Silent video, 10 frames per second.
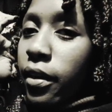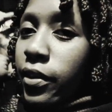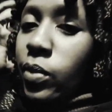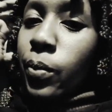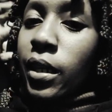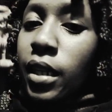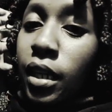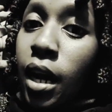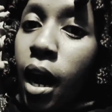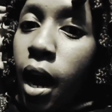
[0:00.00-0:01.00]
are spending
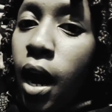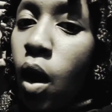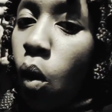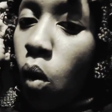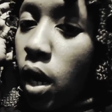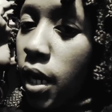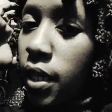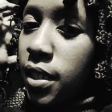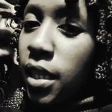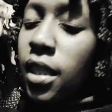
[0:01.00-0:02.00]

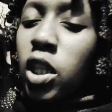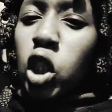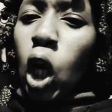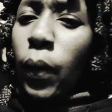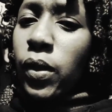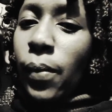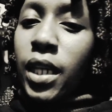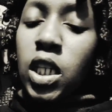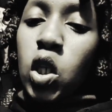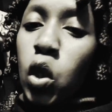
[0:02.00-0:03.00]
hours in the shops
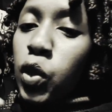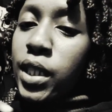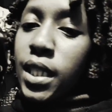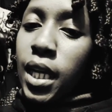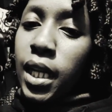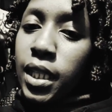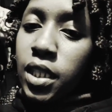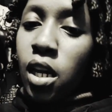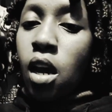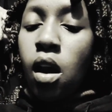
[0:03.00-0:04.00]
but no sales.
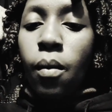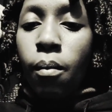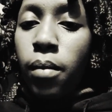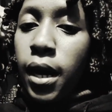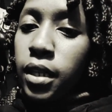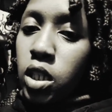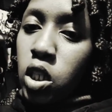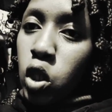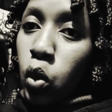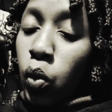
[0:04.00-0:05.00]

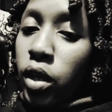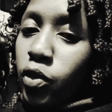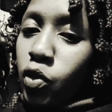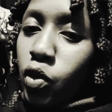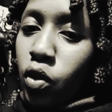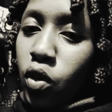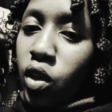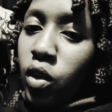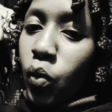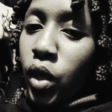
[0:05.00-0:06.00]
But we are strong,
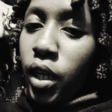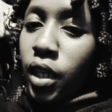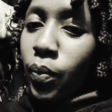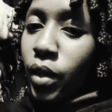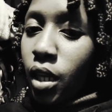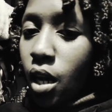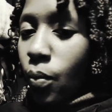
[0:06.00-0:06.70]
we are keeping it up,